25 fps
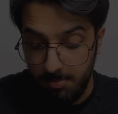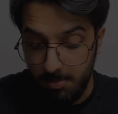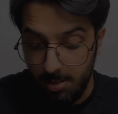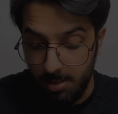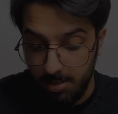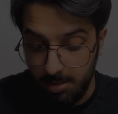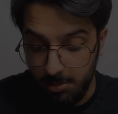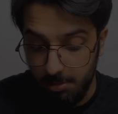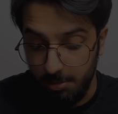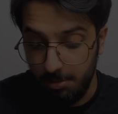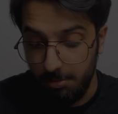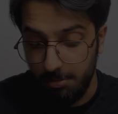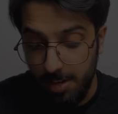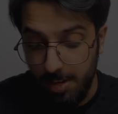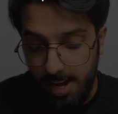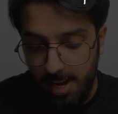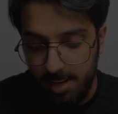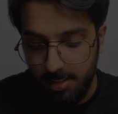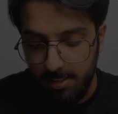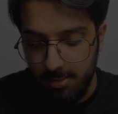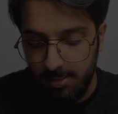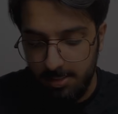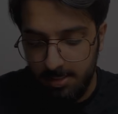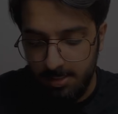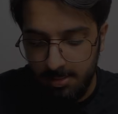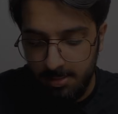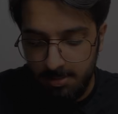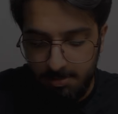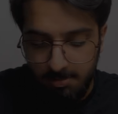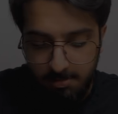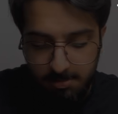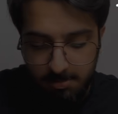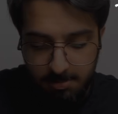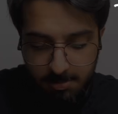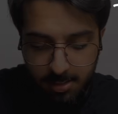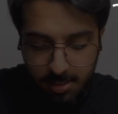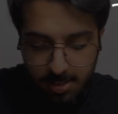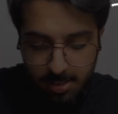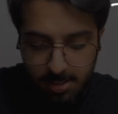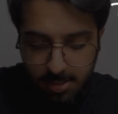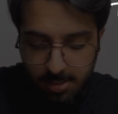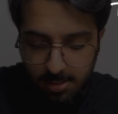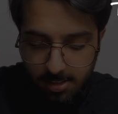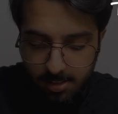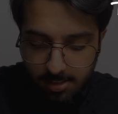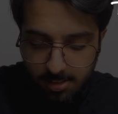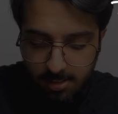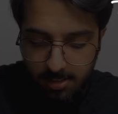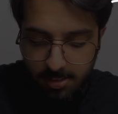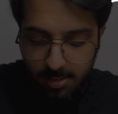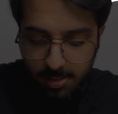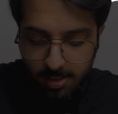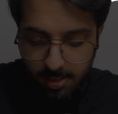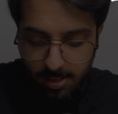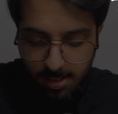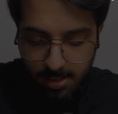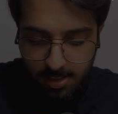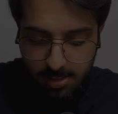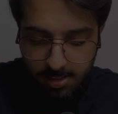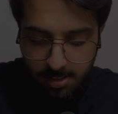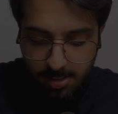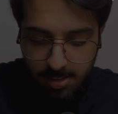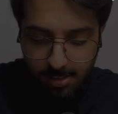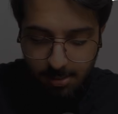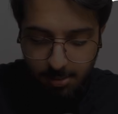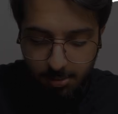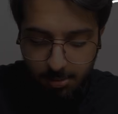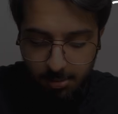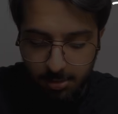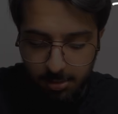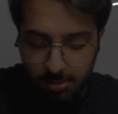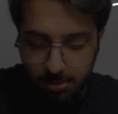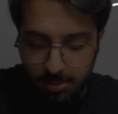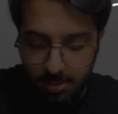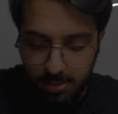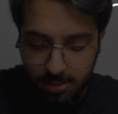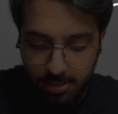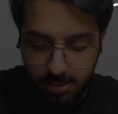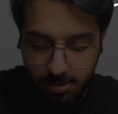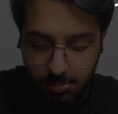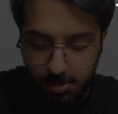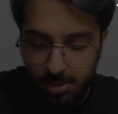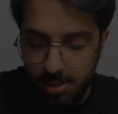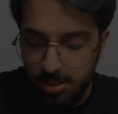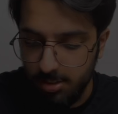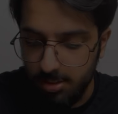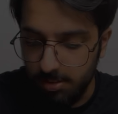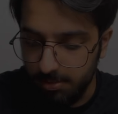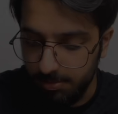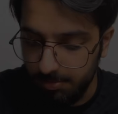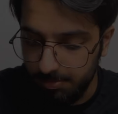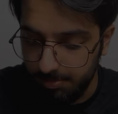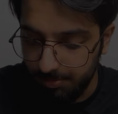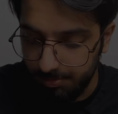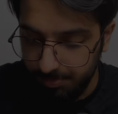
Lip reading: So in fact, this is equal to this equation.